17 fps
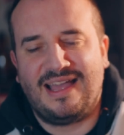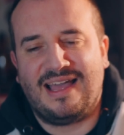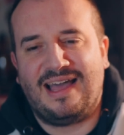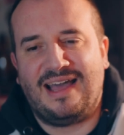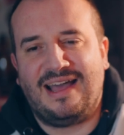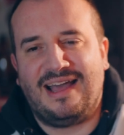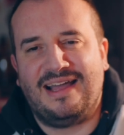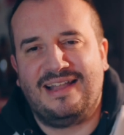
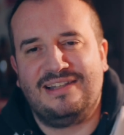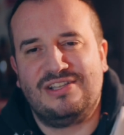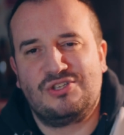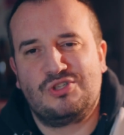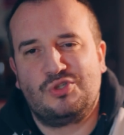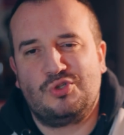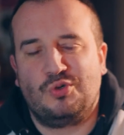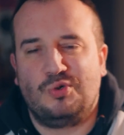And
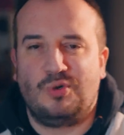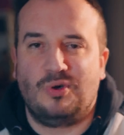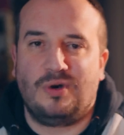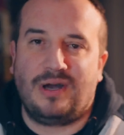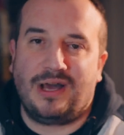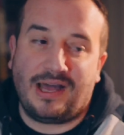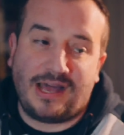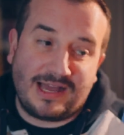so
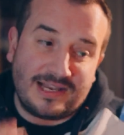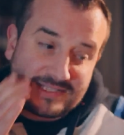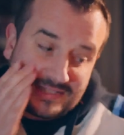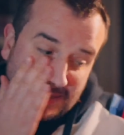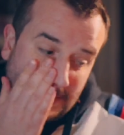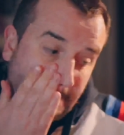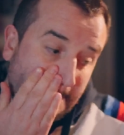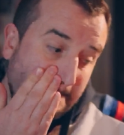I asked
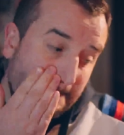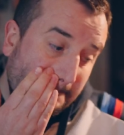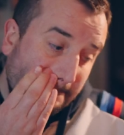him,